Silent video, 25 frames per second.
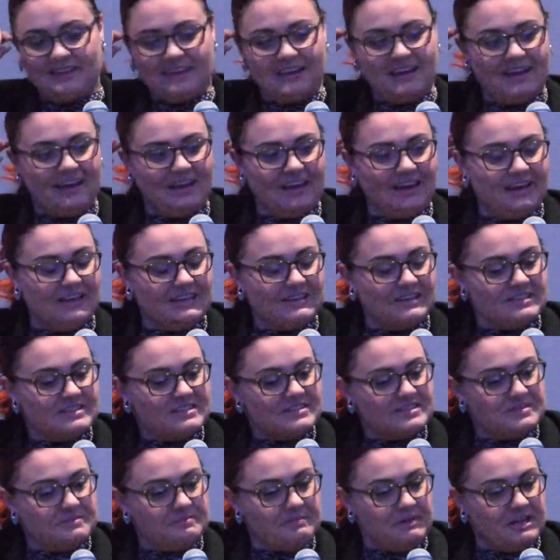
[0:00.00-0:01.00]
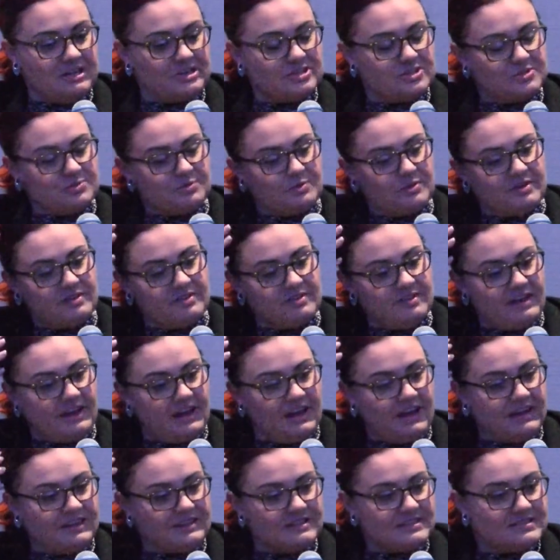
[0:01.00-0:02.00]
And to make sure
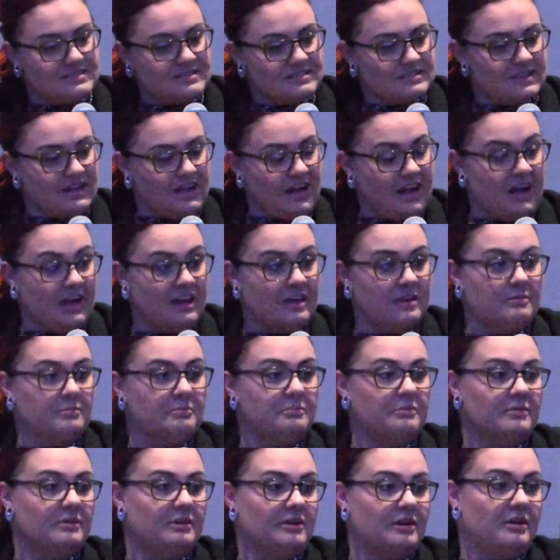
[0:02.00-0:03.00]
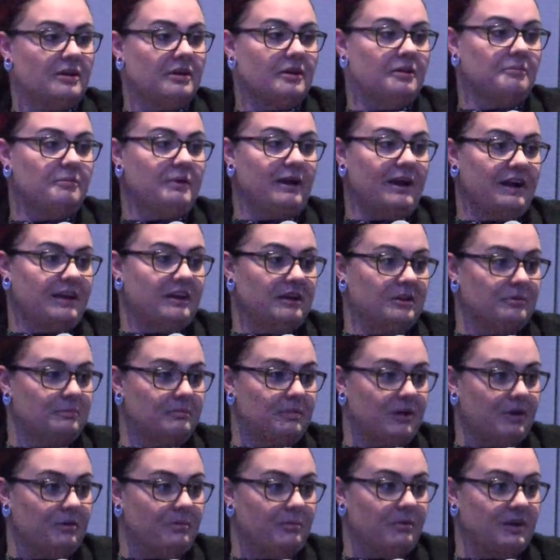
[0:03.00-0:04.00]
that I am abiding
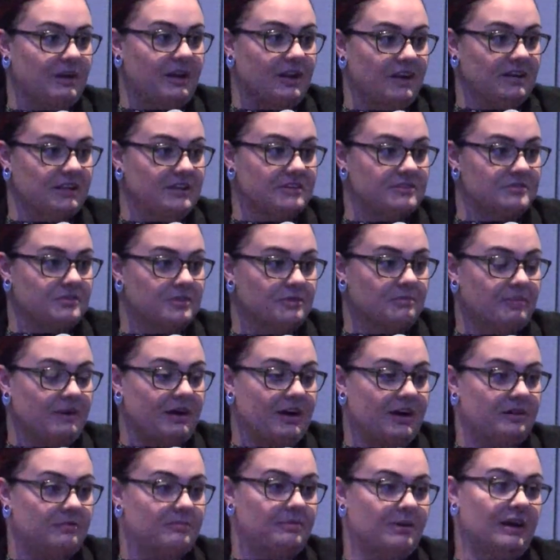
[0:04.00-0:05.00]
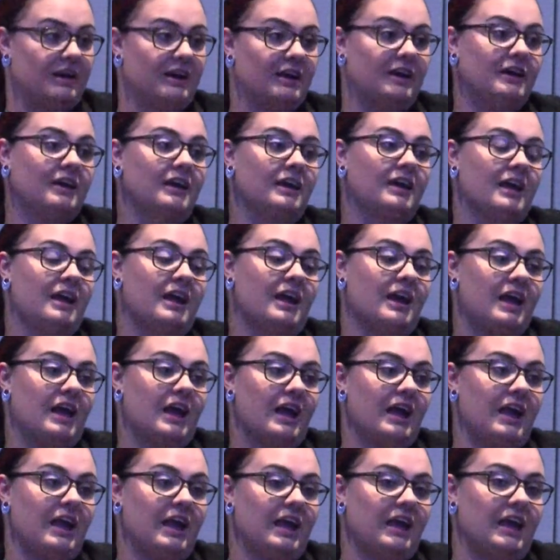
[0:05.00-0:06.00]
by what I need to abide by.
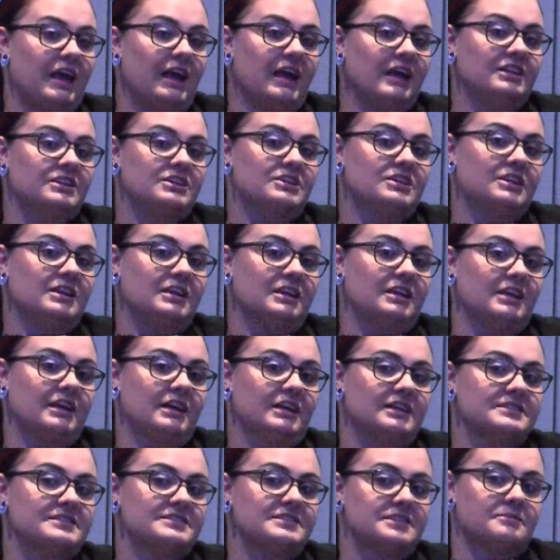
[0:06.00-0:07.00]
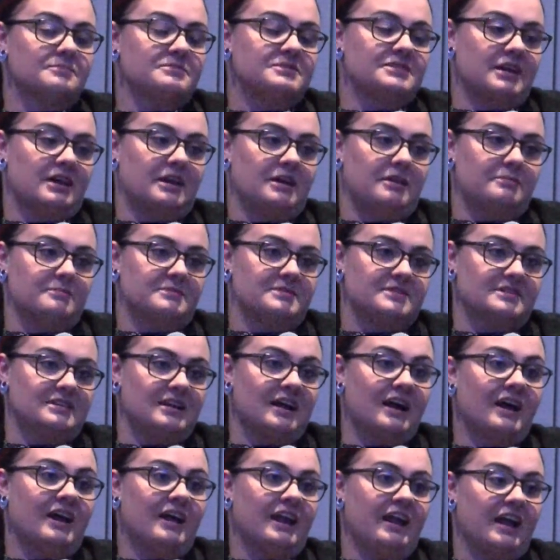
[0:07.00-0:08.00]
And sometimes
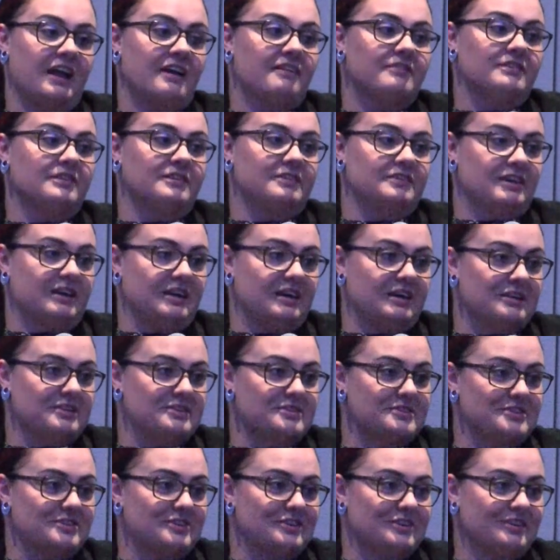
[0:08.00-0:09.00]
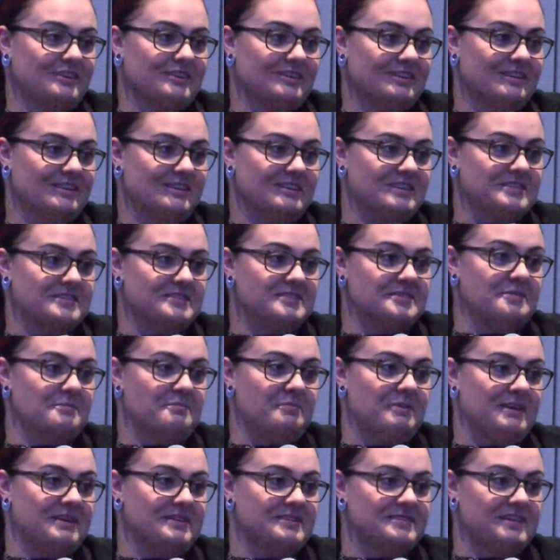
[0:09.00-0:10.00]
not having the answer is the
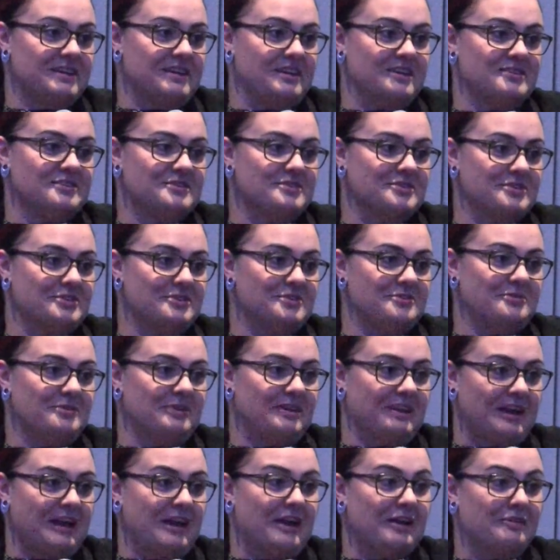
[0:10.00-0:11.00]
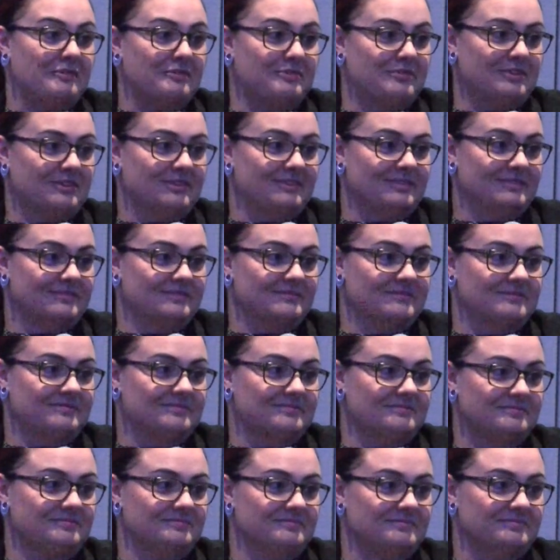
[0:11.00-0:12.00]
best answer you can have.
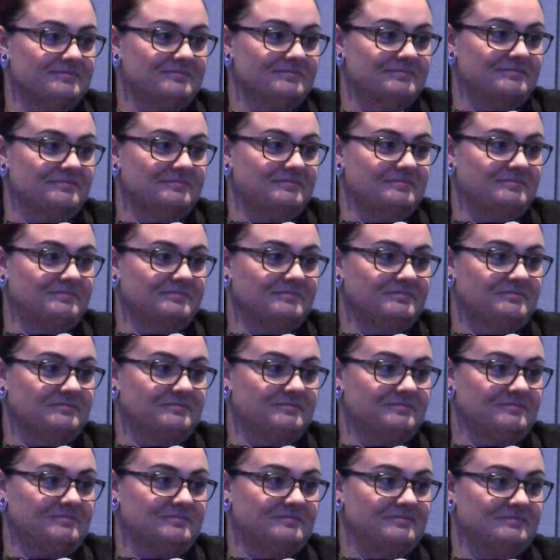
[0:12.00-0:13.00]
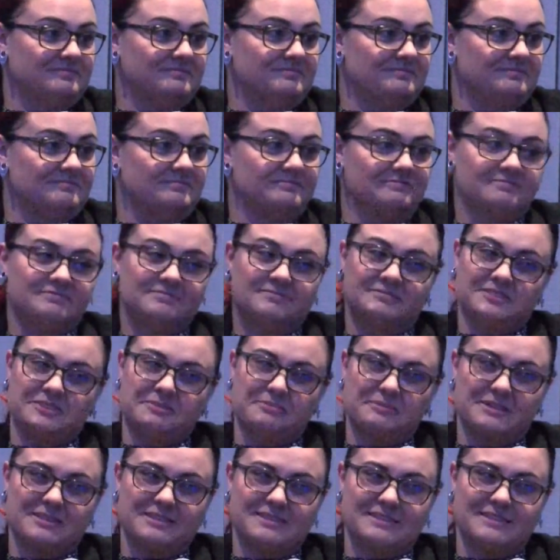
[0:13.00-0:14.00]
Does that make